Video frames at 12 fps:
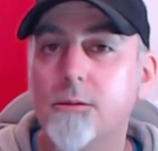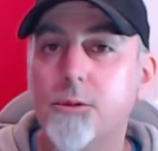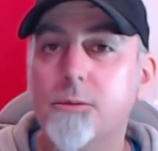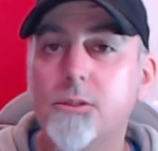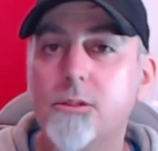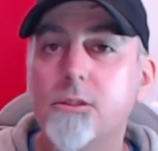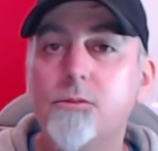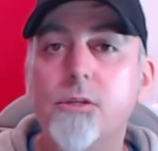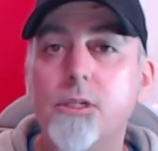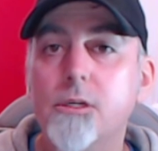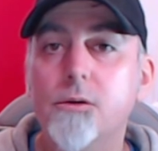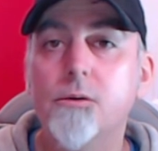The purpose of this
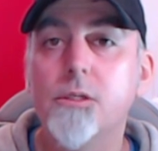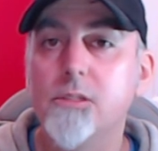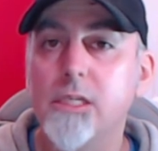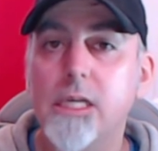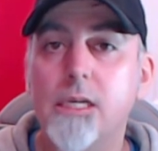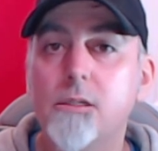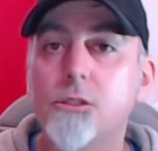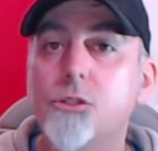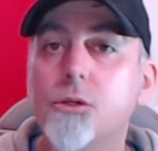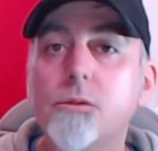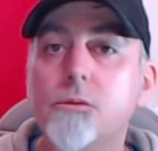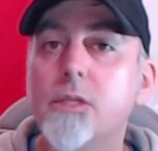video is again to
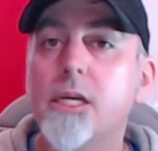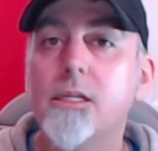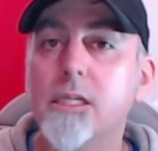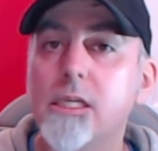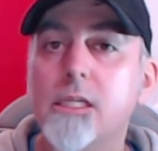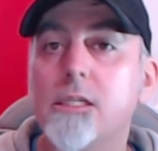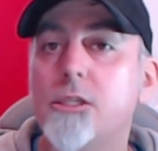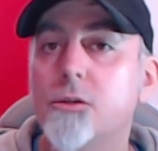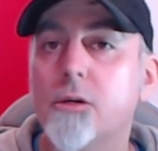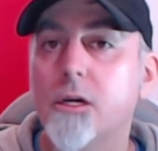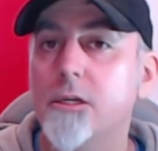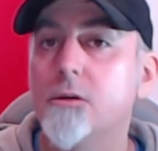show you that digging into
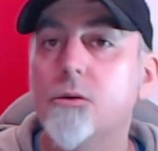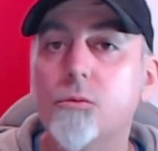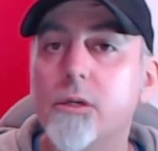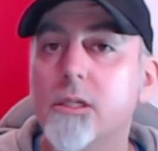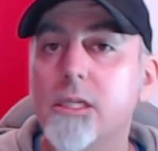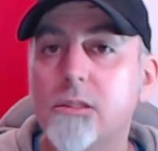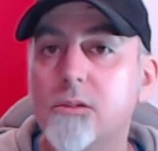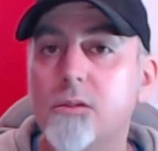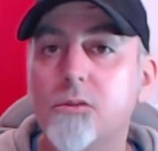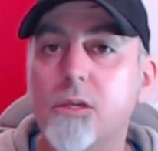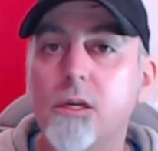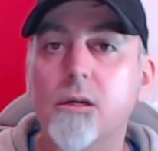your audio really isn't
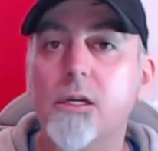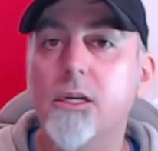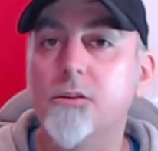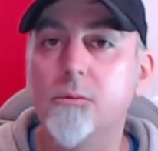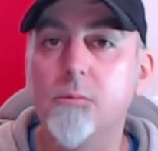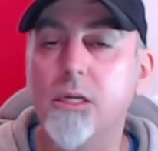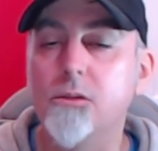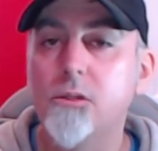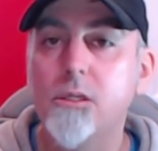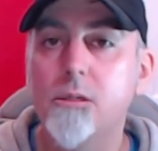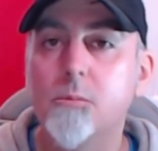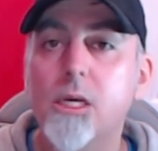as scary as it may
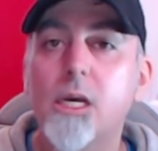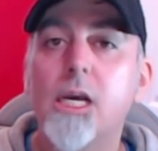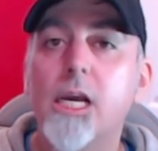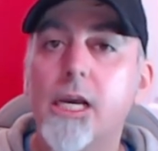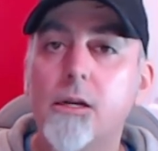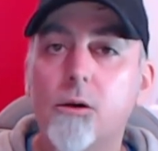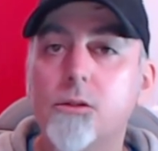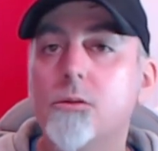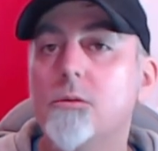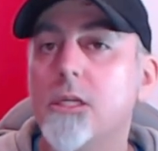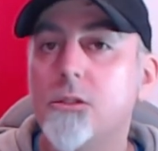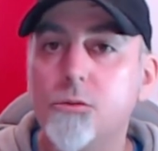seem, and also
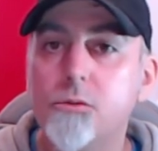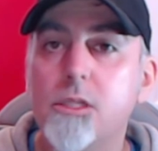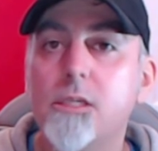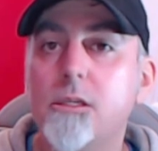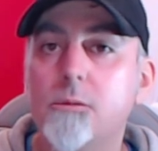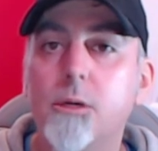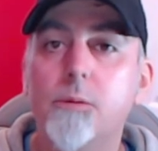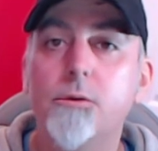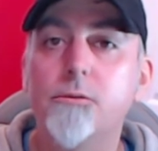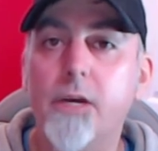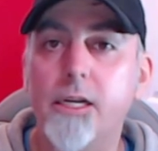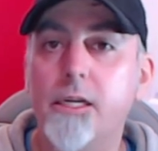to get you thinking by
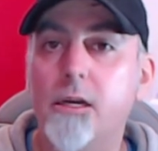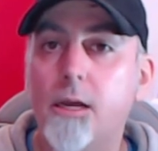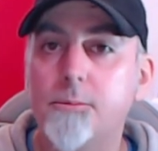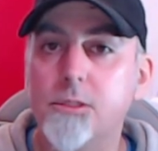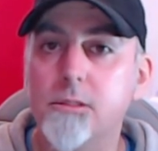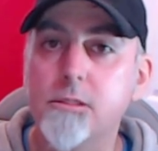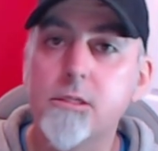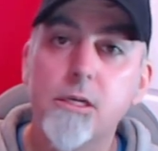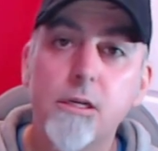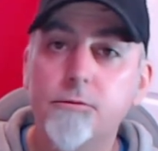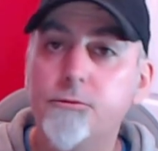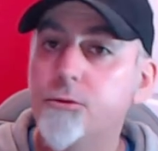providing options,
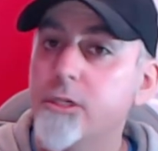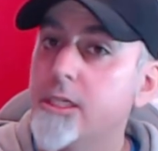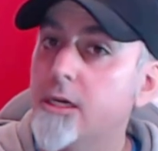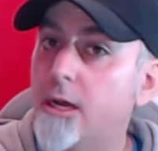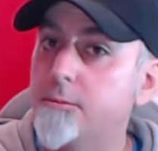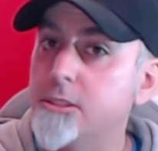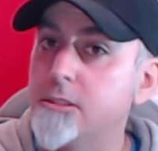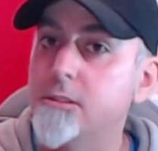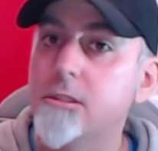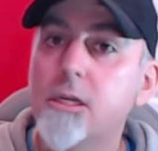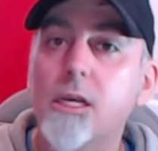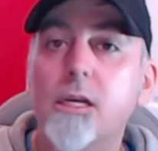free
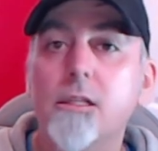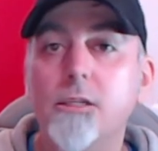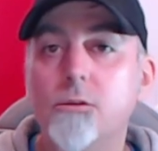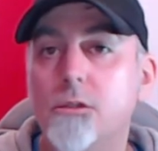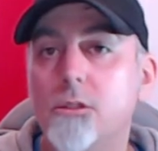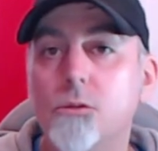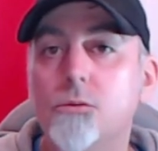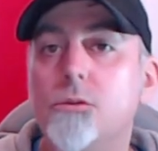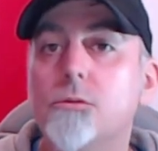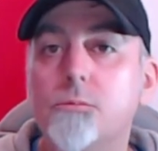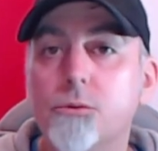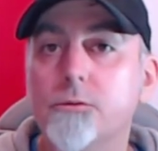options that you can use
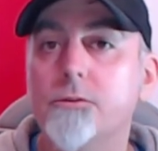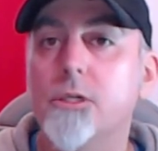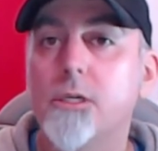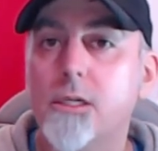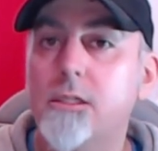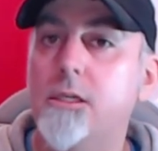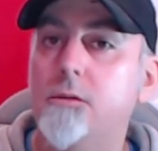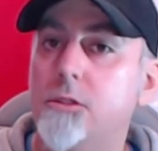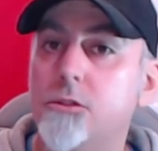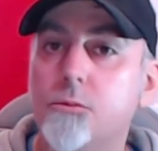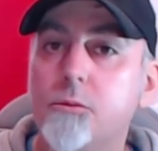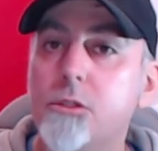to improve your content, which
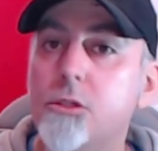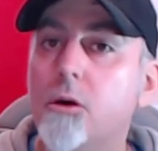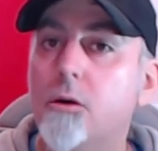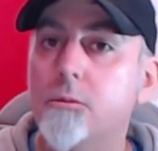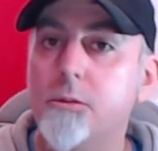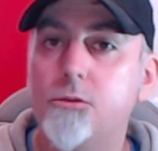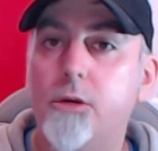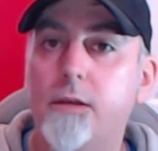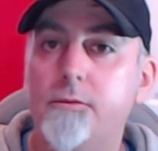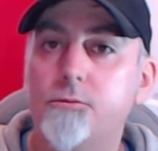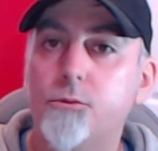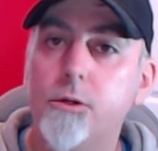is what we should all be
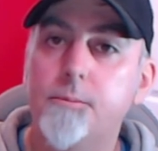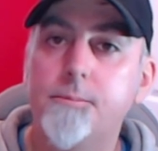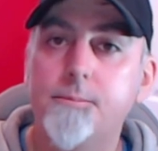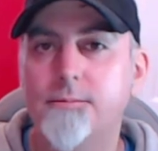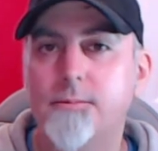striving for.